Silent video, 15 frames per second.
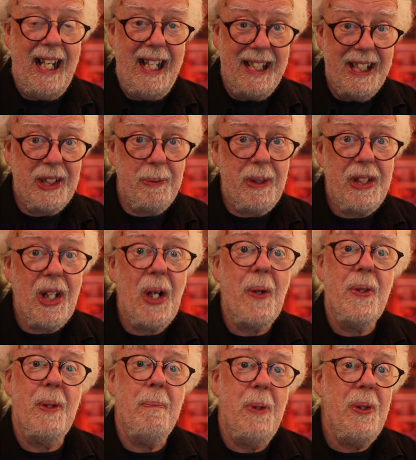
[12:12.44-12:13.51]
And as we know,
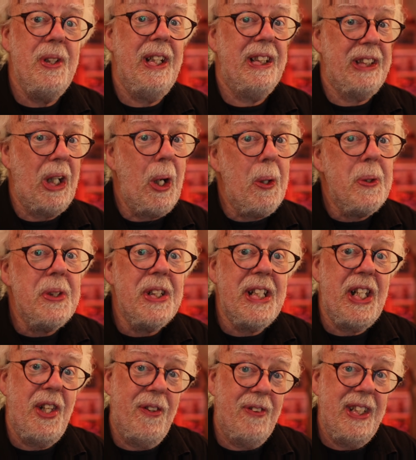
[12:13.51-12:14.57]
the moon is
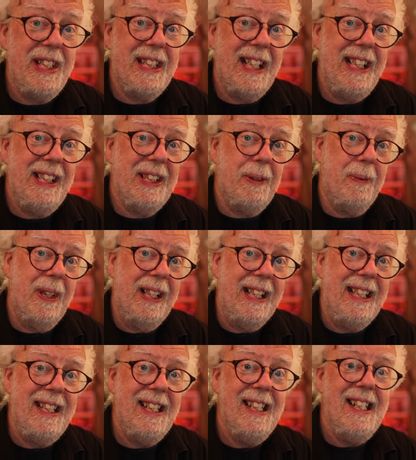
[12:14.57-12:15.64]
only three days
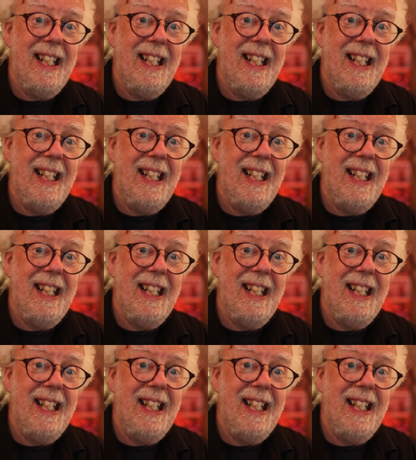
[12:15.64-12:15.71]
away,